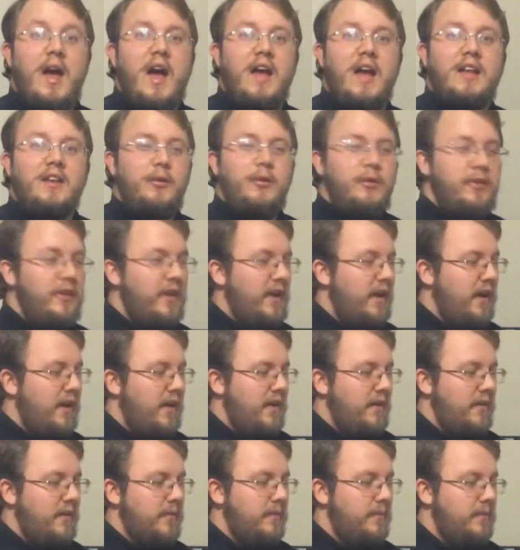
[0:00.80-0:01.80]
Hello there.
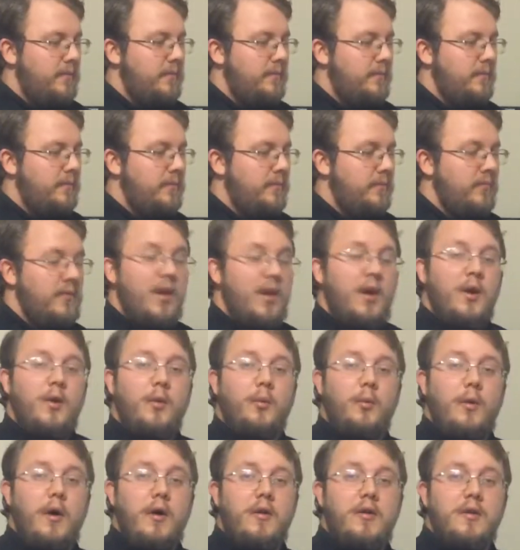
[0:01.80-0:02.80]

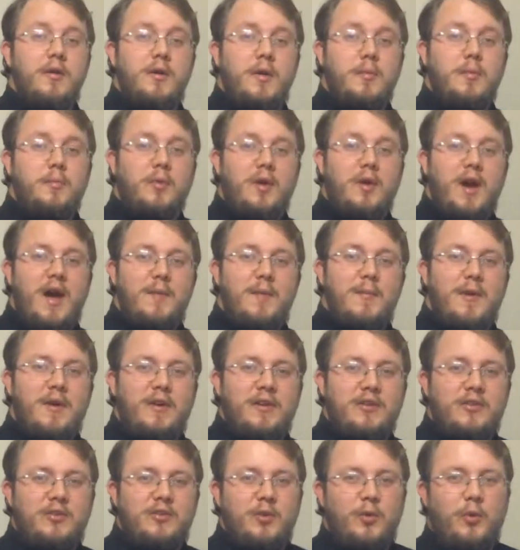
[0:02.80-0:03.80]
Welcome to
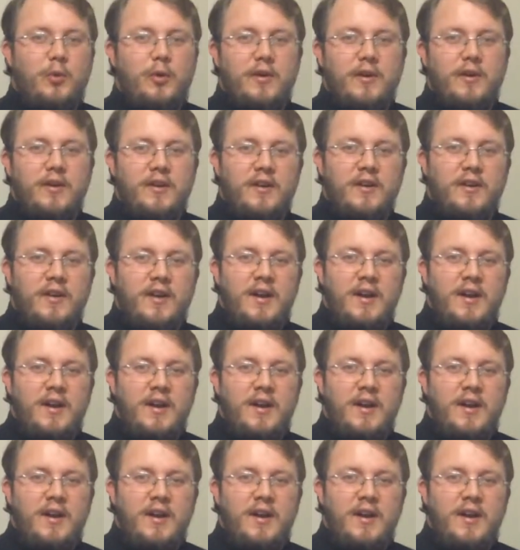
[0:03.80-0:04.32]
Primary's Corner.